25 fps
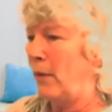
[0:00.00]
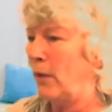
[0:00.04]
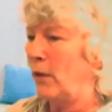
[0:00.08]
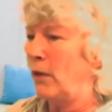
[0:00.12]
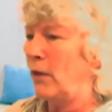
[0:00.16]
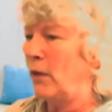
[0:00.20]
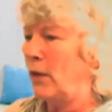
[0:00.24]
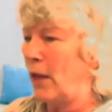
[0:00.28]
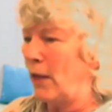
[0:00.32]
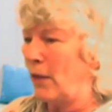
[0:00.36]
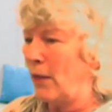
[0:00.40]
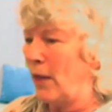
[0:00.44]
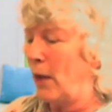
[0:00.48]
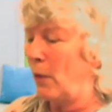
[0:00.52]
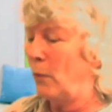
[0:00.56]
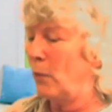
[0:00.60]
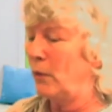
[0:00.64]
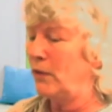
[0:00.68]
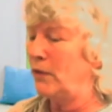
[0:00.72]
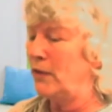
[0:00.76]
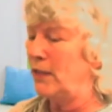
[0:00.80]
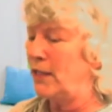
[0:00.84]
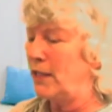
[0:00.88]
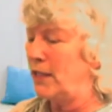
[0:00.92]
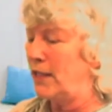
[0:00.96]
that
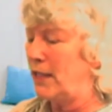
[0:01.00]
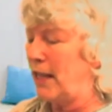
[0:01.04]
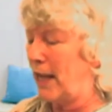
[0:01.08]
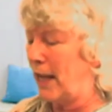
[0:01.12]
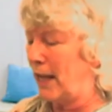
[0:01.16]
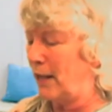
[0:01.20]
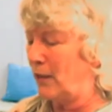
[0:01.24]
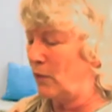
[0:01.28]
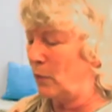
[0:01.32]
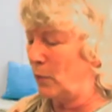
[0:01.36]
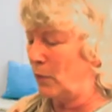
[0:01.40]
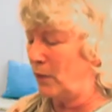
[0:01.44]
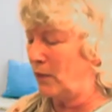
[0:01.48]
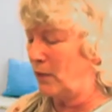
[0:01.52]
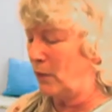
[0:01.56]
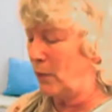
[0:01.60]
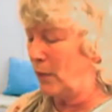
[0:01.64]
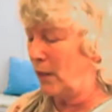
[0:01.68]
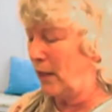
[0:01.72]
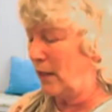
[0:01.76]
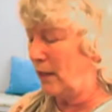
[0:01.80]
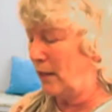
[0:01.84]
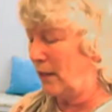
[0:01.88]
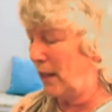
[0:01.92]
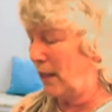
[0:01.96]
was the dates. Was there
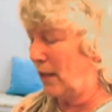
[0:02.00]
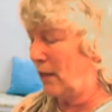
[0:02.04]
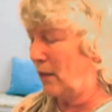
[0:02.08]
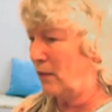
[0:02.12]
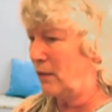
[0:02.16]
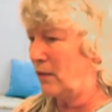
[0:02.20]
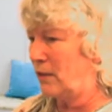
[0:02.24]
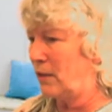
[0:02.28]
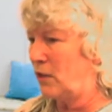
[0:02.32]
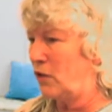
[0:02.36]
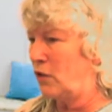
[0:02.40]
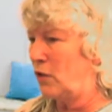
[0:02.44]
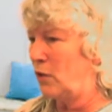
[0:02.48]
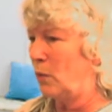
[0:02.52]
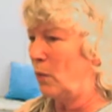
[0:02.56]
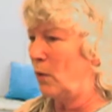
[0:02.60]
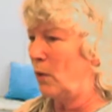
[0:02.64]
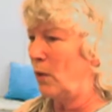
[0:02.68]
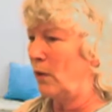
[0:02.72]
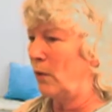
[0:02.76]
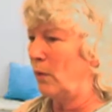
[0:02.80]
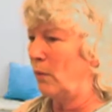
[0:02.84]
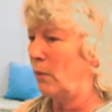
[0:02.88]
anything else that you want?